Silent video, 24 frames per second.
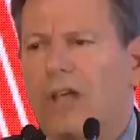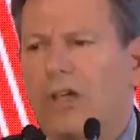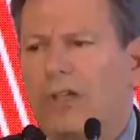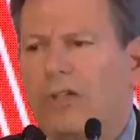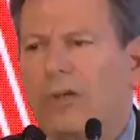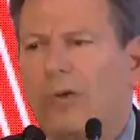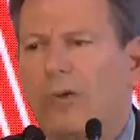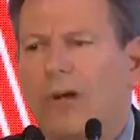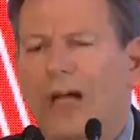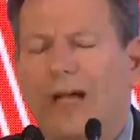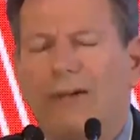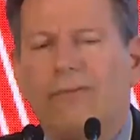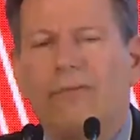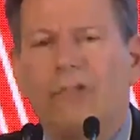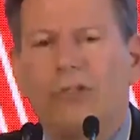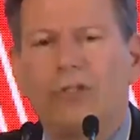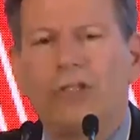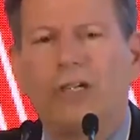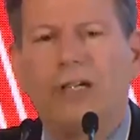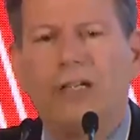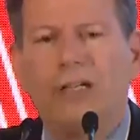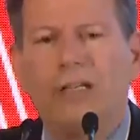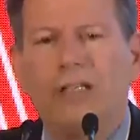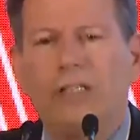You have
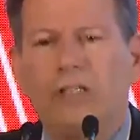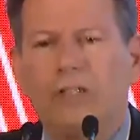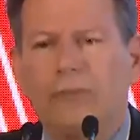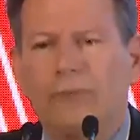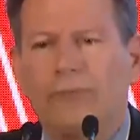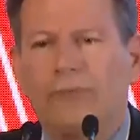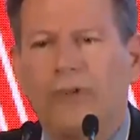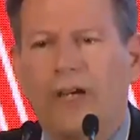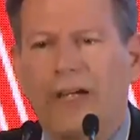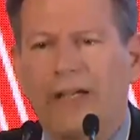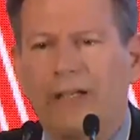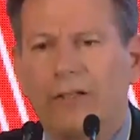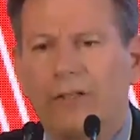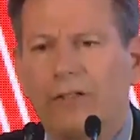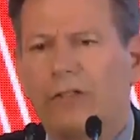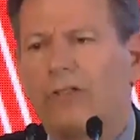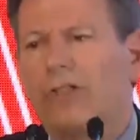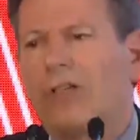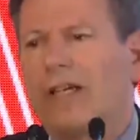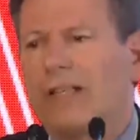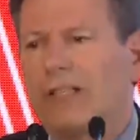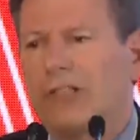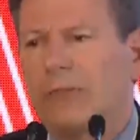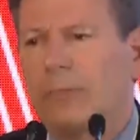Chinese fighter
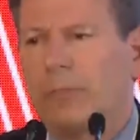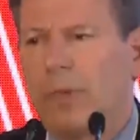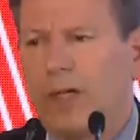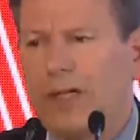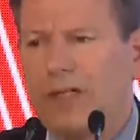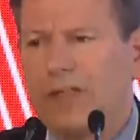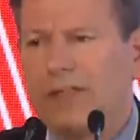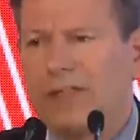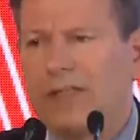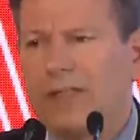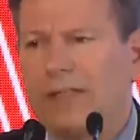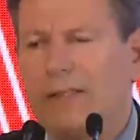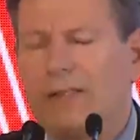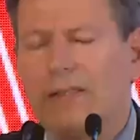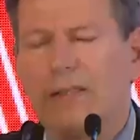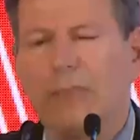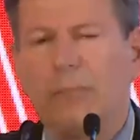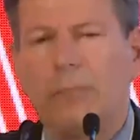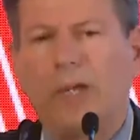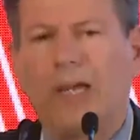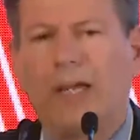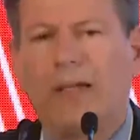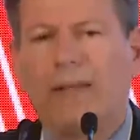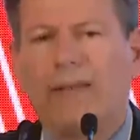jets based in
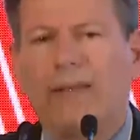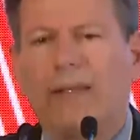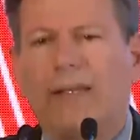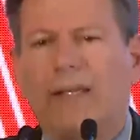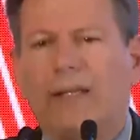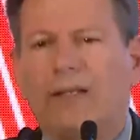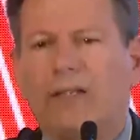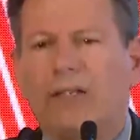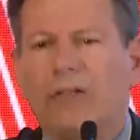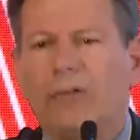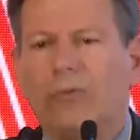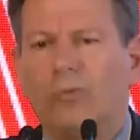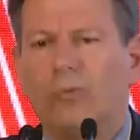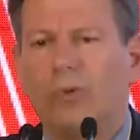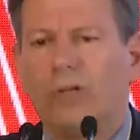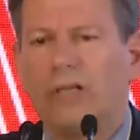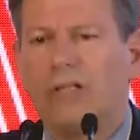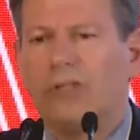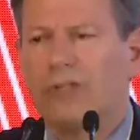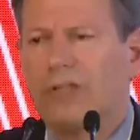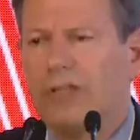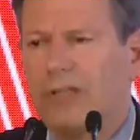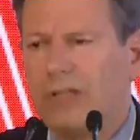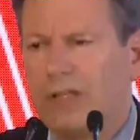Tibet that can
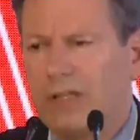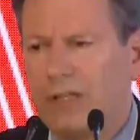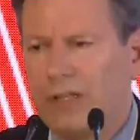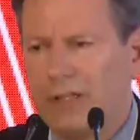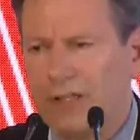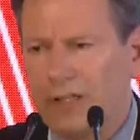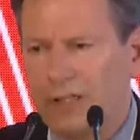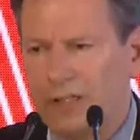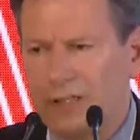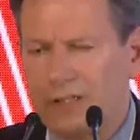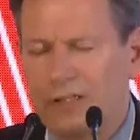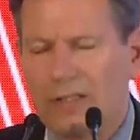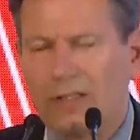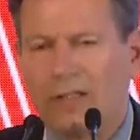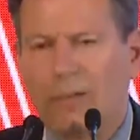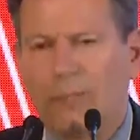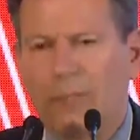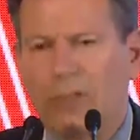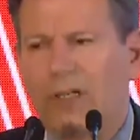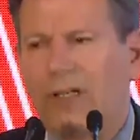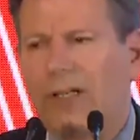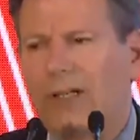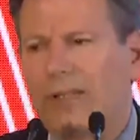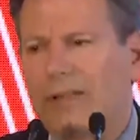reach the Indian
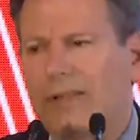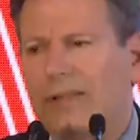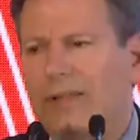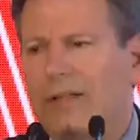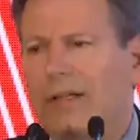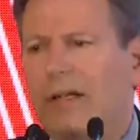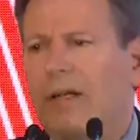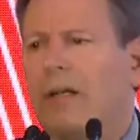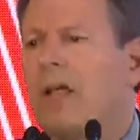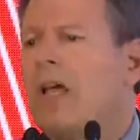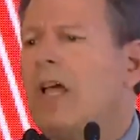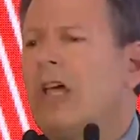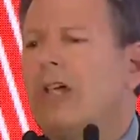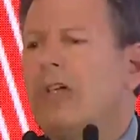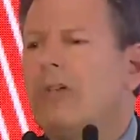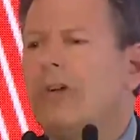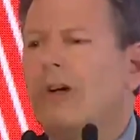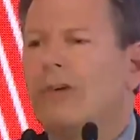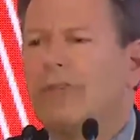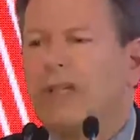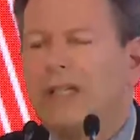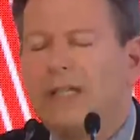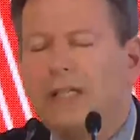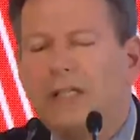subcontinent. You
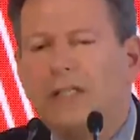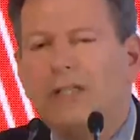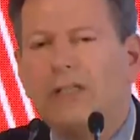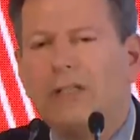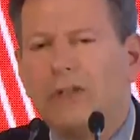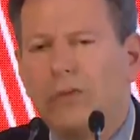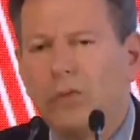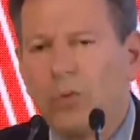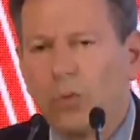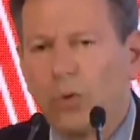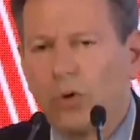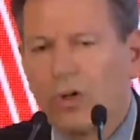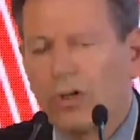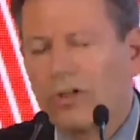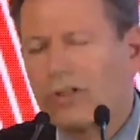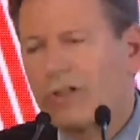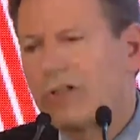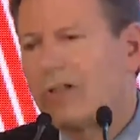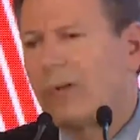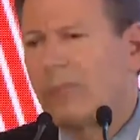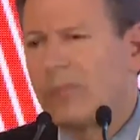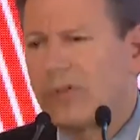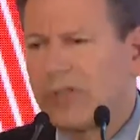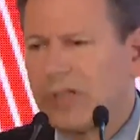have Indian
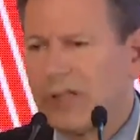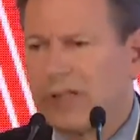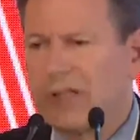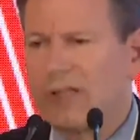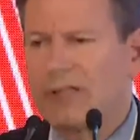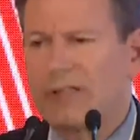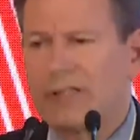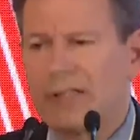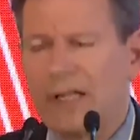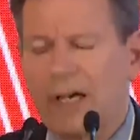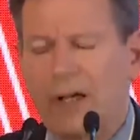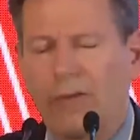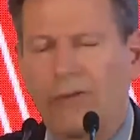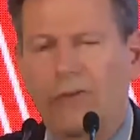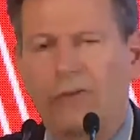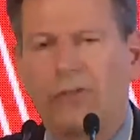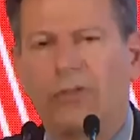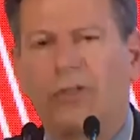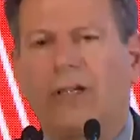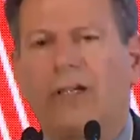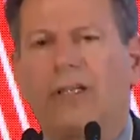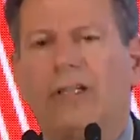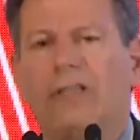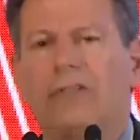warships in the South
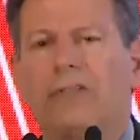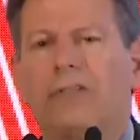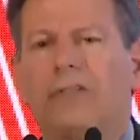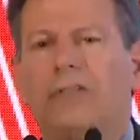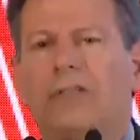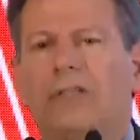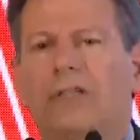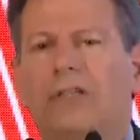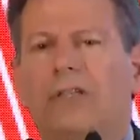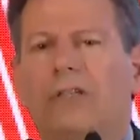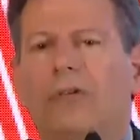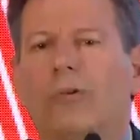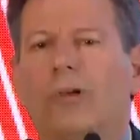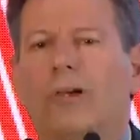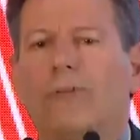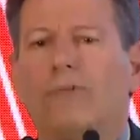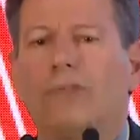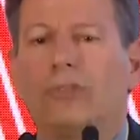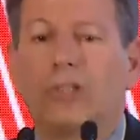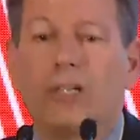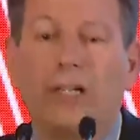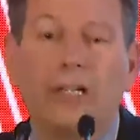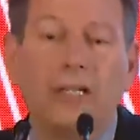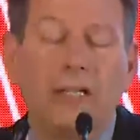China Sea. You have
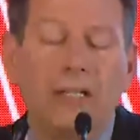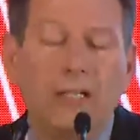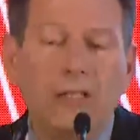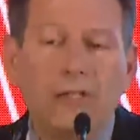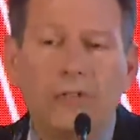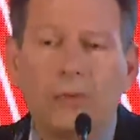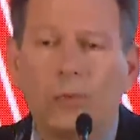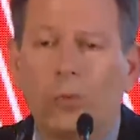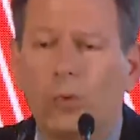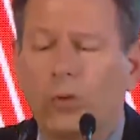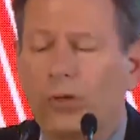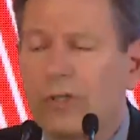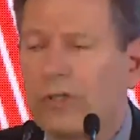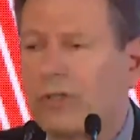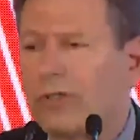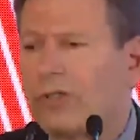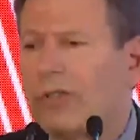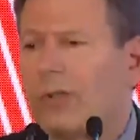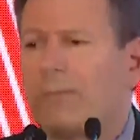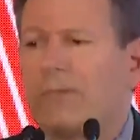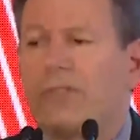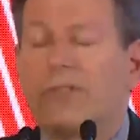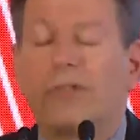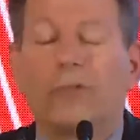Chinese
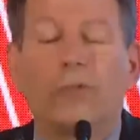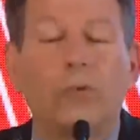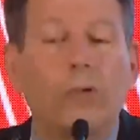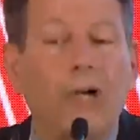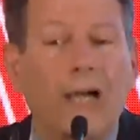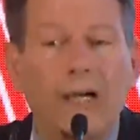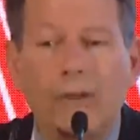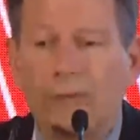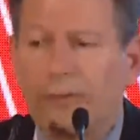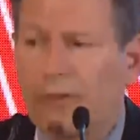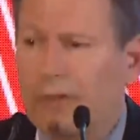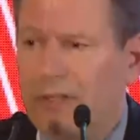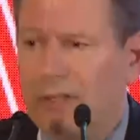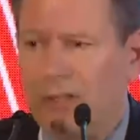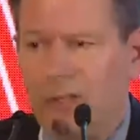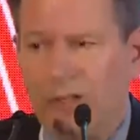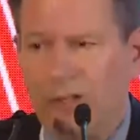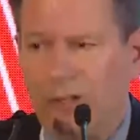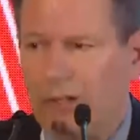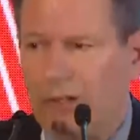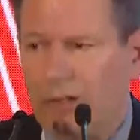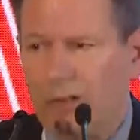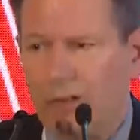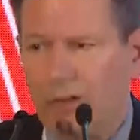warships throughout the
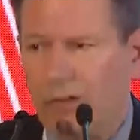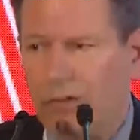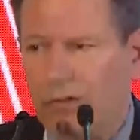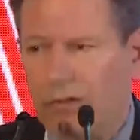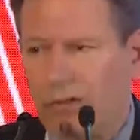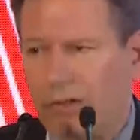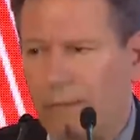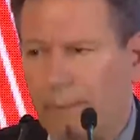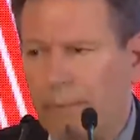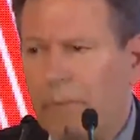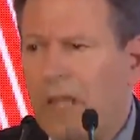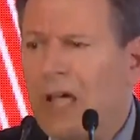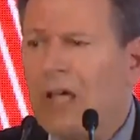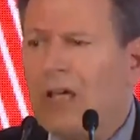Indian Ocean.